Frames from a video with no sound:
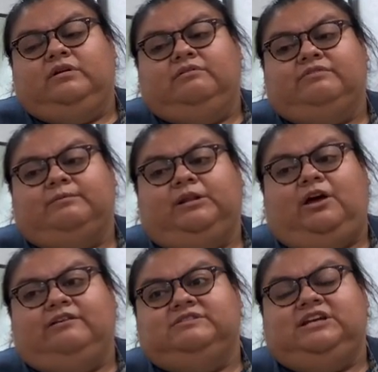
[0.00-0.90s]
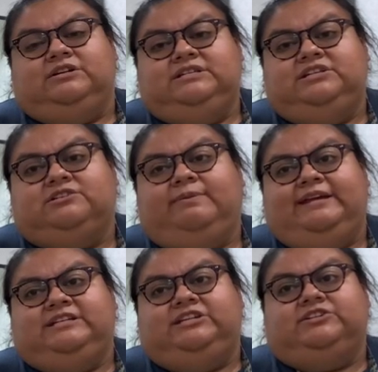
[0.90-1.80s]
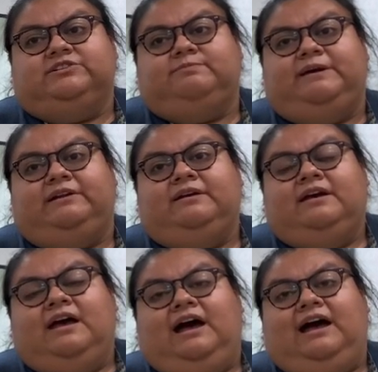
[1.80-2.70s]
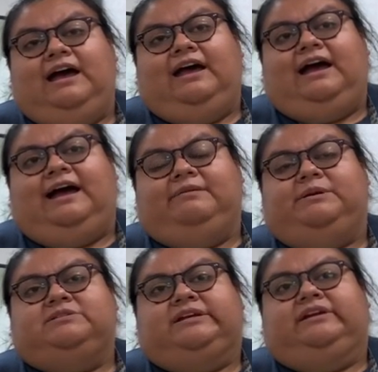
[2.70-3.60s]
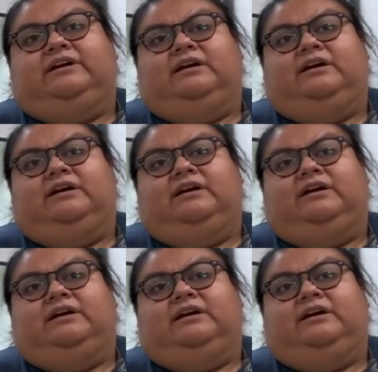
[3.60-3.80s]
a lot of teacher pay teachers, but I'm using